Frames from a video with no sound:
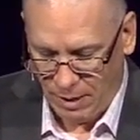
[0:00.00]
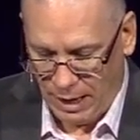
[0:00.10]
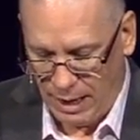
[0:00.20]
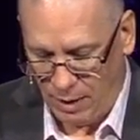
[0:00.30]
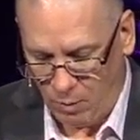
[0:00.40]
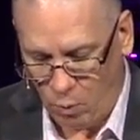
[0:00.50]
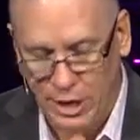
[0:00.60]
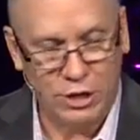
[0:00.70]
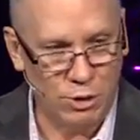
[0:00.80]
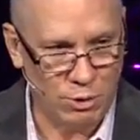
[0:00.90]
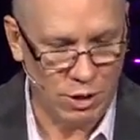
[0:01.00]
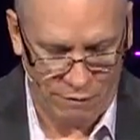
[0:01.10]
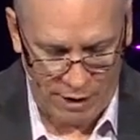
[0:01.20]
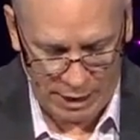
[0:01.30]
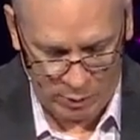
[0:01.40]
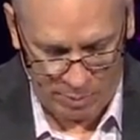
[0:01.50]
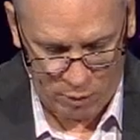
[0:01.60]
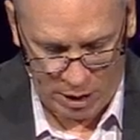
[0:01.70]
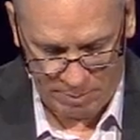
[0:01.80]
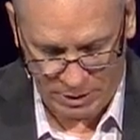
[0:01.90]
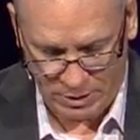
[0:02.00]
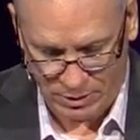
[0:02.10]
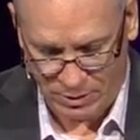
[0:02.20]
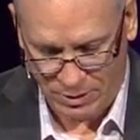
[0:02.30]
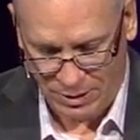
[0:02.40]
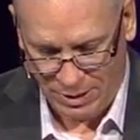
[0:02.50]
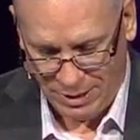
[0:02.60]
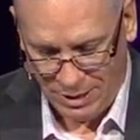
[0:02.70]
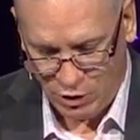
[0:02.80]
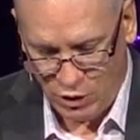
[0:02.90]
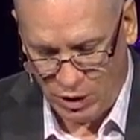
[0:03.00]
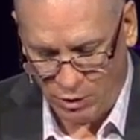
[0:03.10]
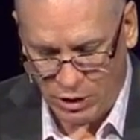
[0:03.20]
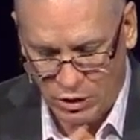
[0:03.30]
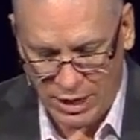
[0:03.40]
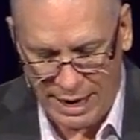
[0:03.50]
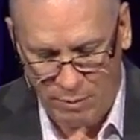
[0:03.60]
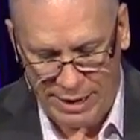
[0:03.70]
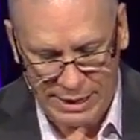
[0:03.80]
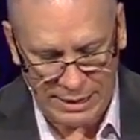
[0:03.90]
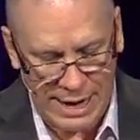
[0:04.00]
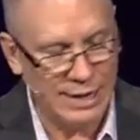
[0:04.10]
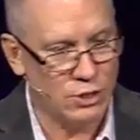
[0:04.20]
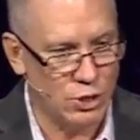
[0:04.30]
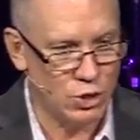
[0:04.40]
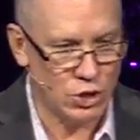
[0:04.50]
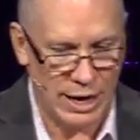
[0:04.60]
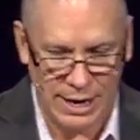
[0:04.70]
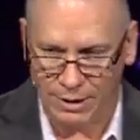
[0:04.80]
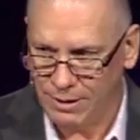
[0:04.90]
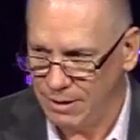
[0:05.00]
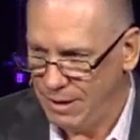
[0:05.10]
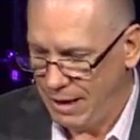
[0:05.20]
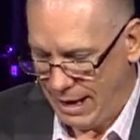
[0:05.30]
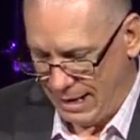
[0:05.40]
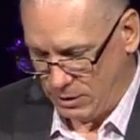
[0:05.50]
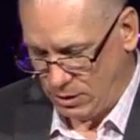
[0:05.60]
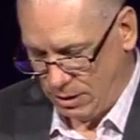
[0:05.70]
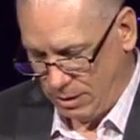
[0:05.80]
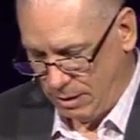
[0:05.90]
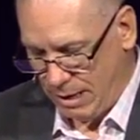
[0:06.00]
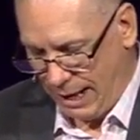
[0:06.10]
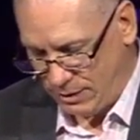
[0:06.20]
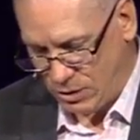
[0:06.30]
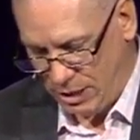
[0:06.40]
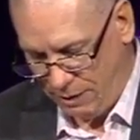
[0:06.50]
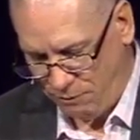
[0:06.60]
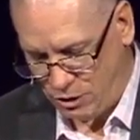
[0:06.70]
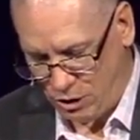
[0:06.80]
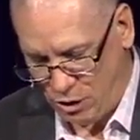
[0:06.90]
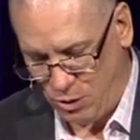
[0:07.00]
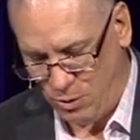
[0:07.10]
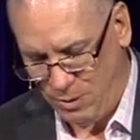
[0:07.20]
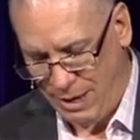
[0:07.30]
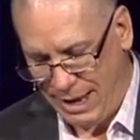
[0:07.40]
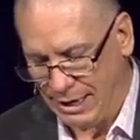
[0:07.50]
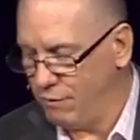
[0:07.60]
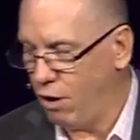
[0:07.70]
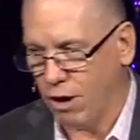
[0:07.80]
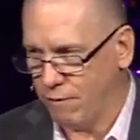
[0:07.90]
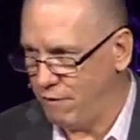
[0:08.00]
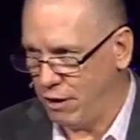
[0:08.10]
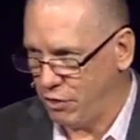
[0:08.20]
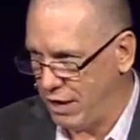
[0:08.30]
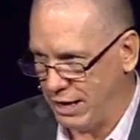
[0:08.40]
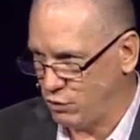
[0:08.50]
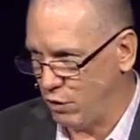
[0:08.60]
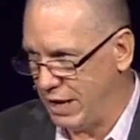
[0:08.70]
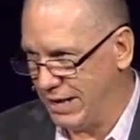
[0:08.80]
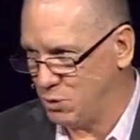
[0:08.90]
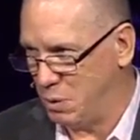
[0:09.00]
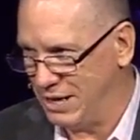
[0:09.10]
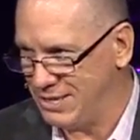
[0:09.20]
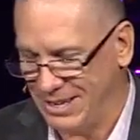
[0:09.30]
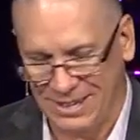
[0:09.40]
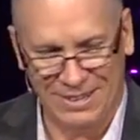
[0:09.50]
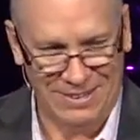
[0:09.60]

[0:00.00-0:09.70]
uh, We do, to the following promises. Do you hear this day recognize this child as God's gift to you and give heartfelt thanks for God's blessing?